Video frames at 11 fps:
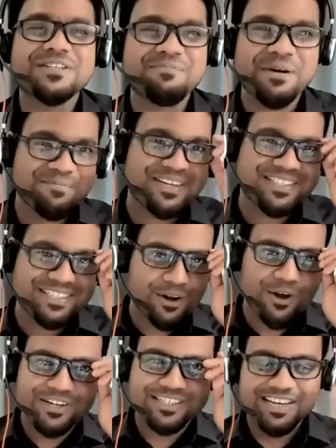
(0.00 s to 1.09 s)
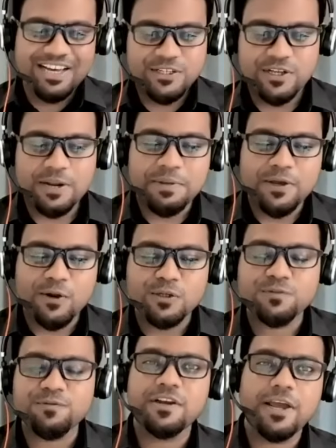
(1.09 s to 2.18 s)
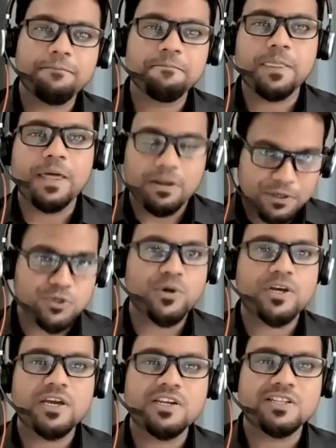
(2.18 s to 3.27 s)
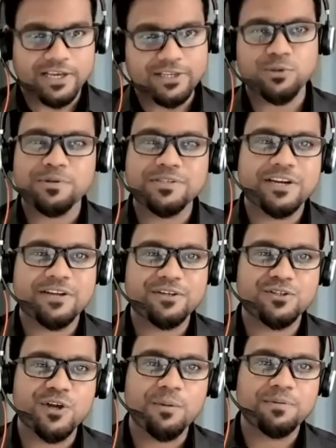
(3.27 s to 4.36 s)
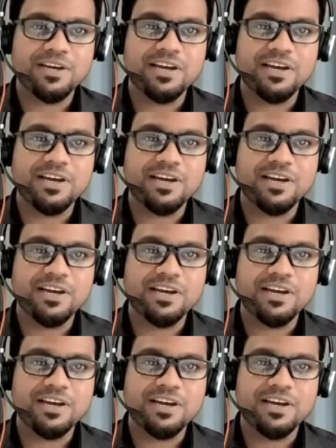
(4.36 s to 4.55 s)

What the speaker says: ma'am, means a lot. So let me close for the day. I'll meet you again in the next Super Sunday workshop.